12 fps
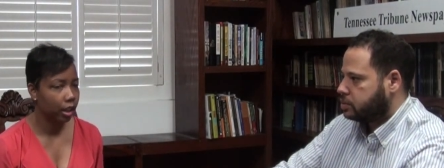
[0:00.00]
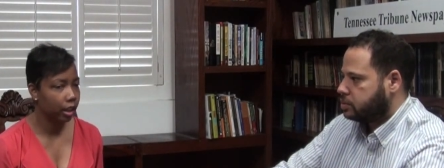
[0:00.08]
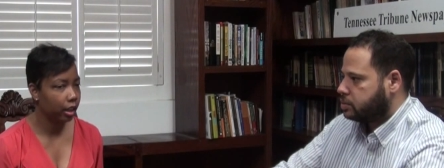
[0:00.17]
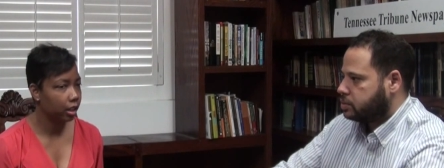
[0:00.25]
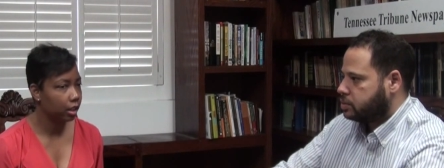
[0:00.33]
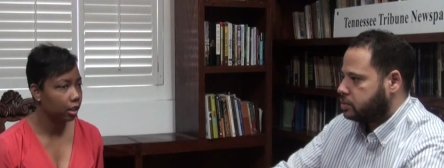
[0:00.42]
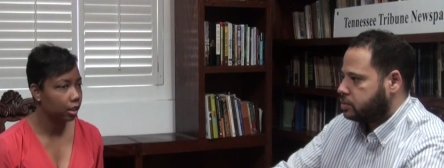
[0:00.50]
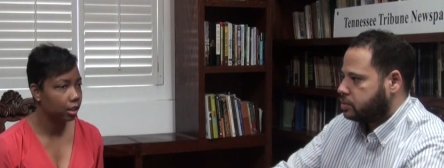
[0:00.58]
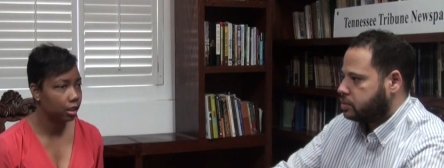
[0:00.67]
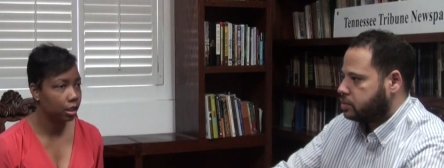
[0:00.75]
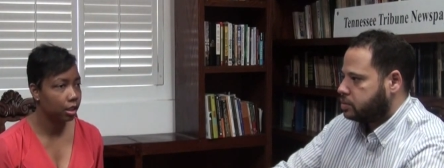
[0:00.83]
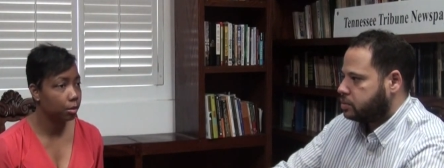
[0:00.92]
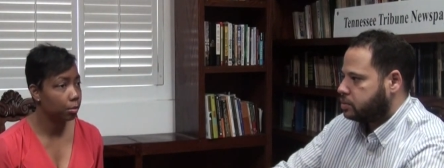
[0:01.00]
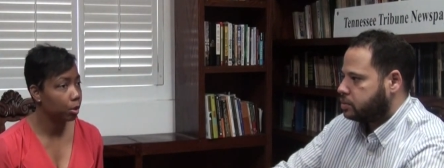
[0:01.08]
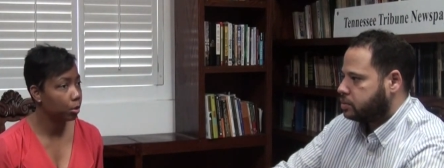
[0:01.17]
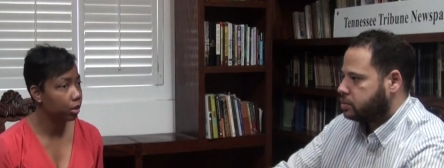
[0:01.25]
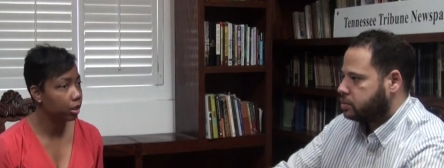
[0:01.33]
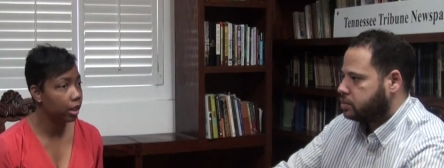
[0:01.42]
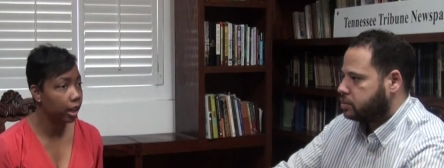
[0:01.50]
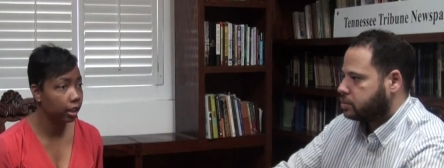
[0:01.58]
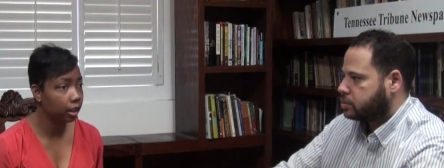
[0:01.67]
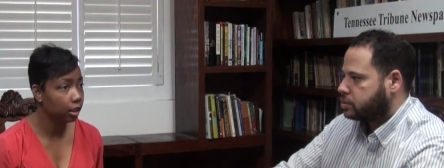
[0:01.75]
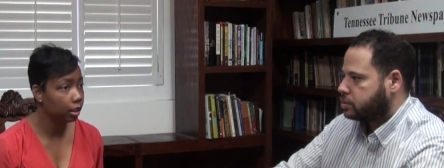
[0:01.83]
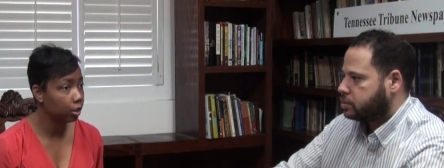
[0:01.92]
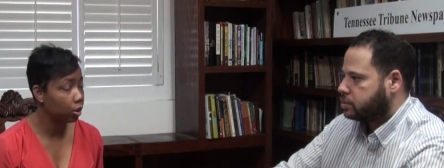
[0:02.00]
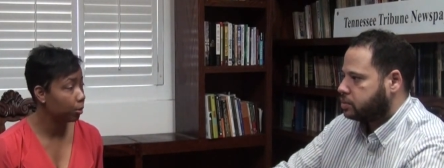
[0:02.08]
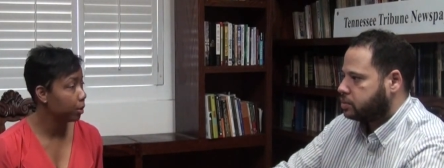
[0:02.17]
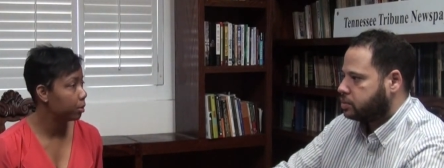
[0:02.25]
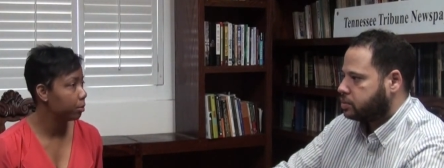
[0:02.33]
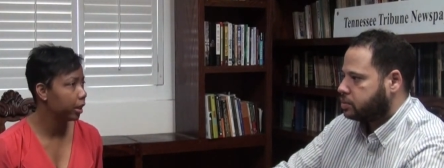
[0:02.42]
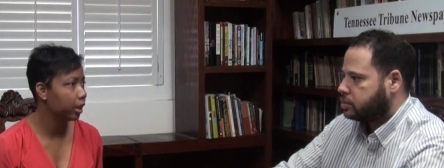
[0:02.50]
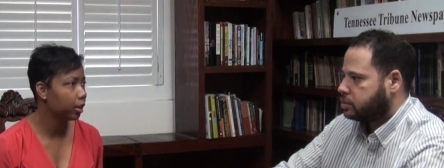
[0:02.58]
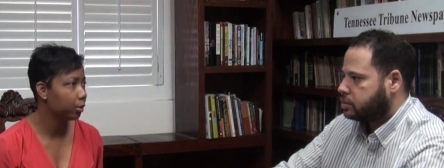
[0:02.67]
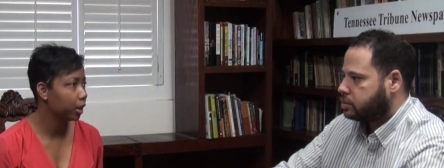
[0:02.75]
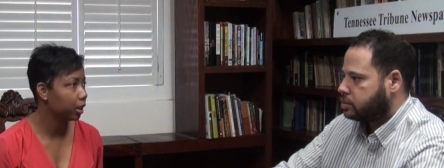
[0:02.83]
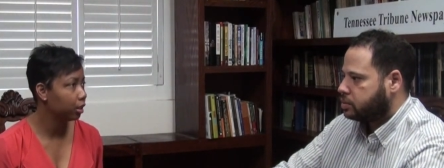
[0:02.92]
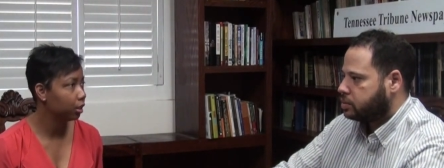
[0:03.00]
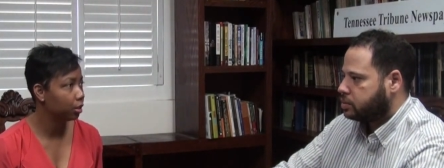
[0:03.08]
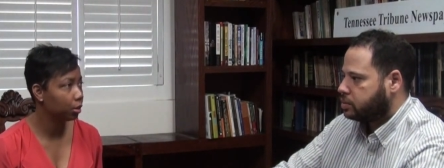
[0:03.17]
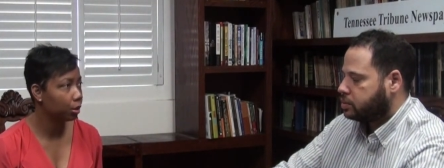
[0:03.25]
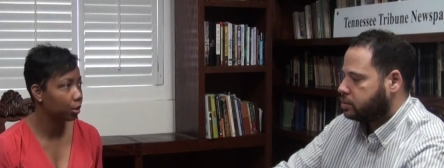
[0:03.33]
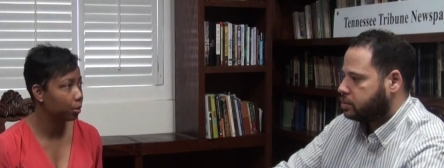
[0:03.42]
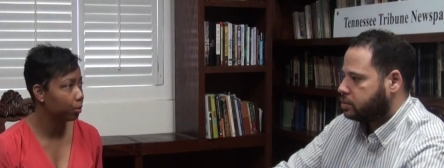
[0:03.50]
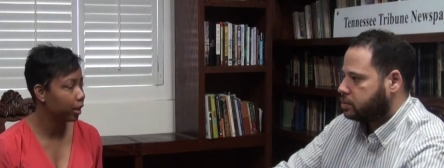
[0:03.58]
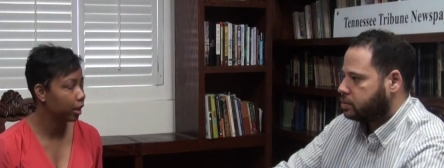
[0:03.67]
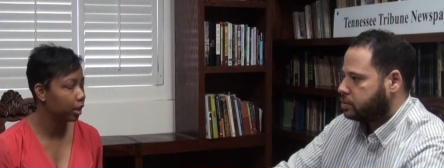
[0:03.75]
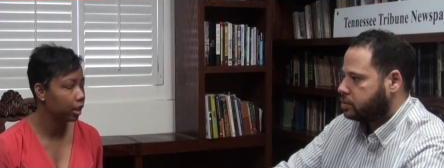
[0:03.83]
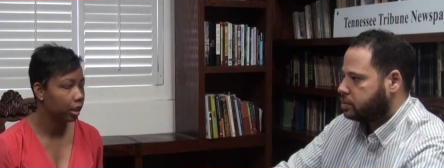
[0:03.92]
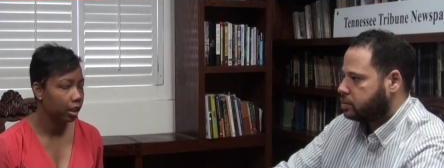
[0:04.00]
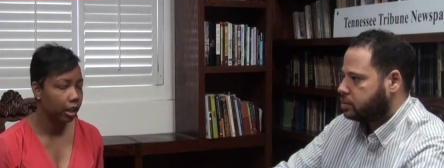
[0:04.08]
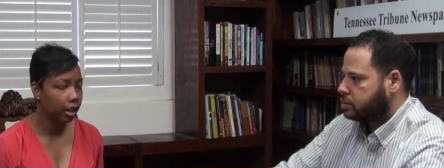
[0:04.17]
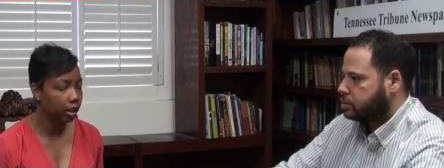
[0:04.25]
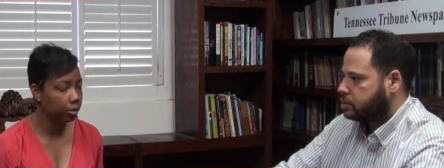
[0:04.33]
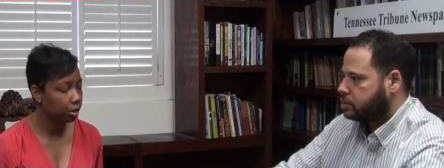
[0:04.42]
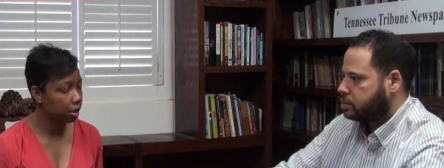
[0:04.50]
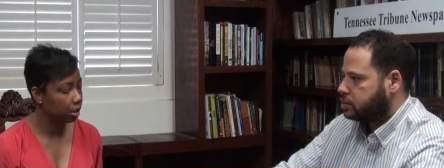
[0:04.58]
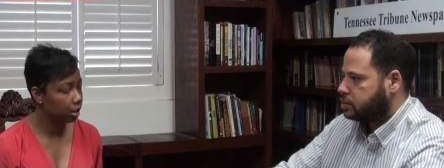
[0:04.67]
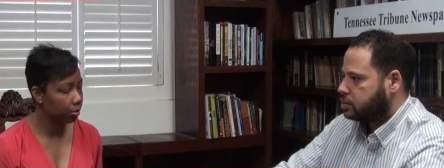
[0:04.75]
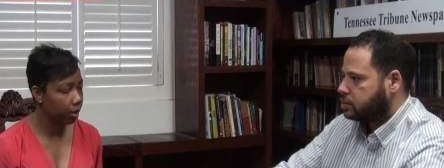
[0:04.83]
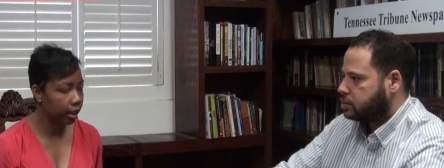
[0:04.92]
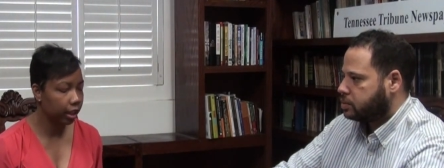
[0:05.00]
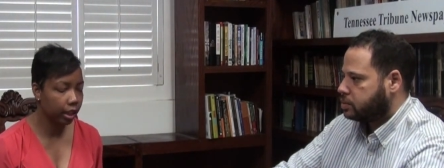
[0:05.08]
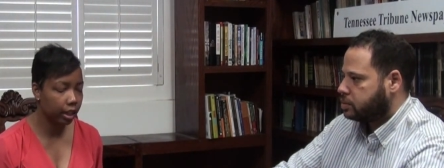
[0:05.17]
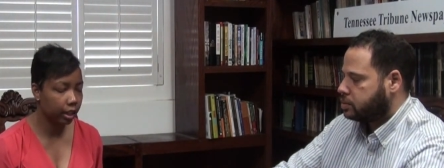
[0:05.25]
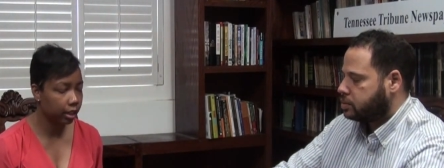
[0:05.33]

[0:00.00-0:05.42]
Speaker 1: and in the middle of the night, you know, I'm in the bed ready, you know, to go to bed and it was just in my head. I